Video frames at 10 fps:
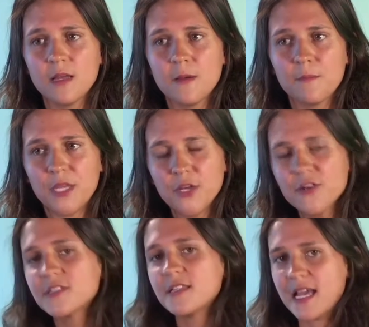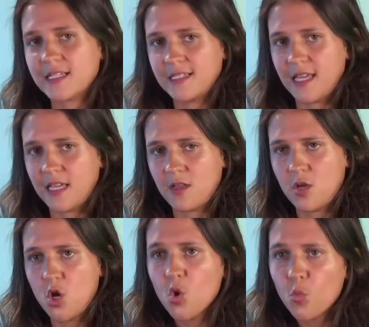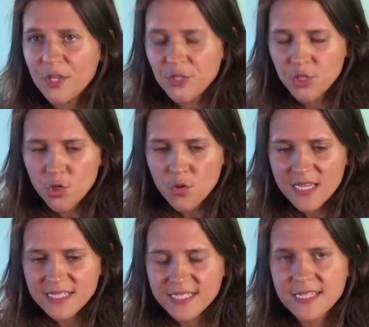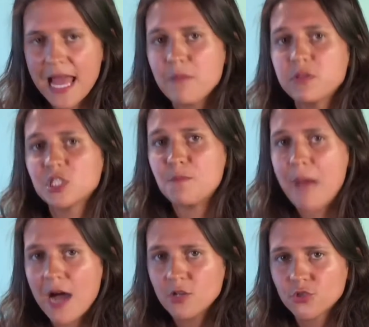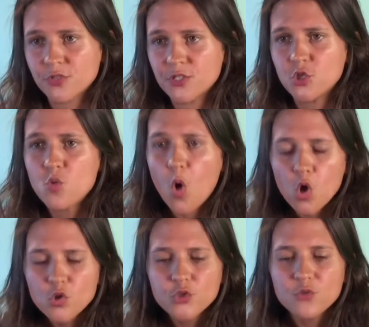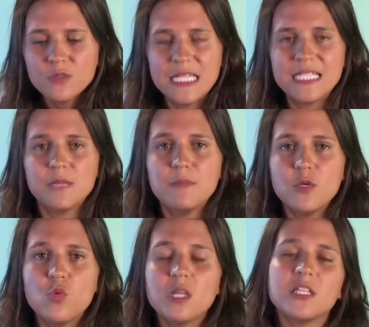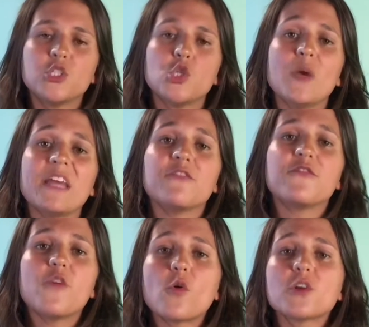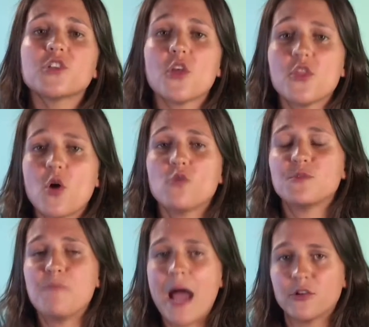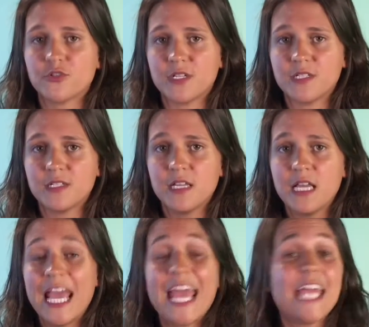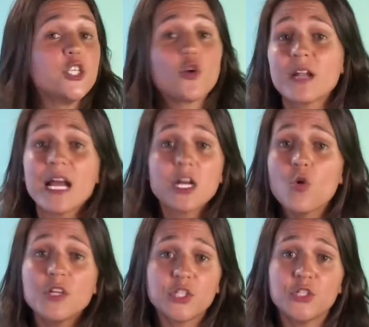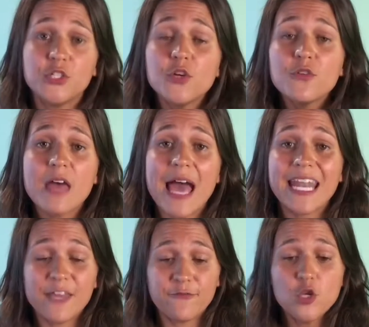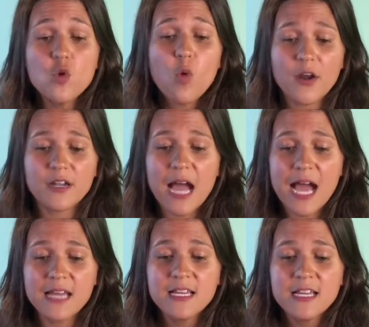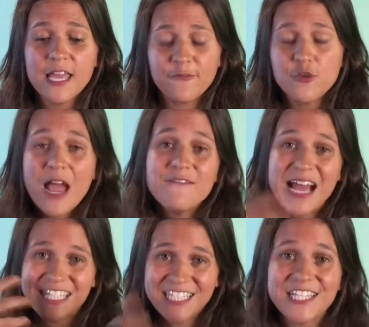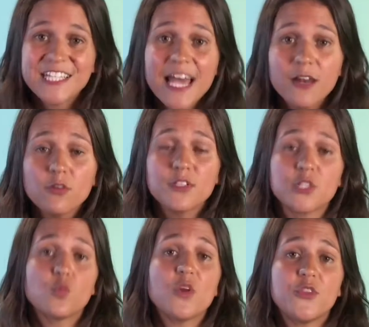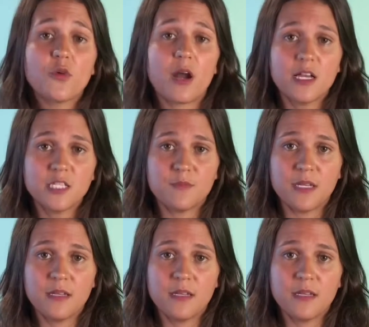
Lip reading: But here's the next thing. When you establish boundaries, you also need to be willing to enforce those boundaries. And you're not going to do that if you have not settled this with your husband.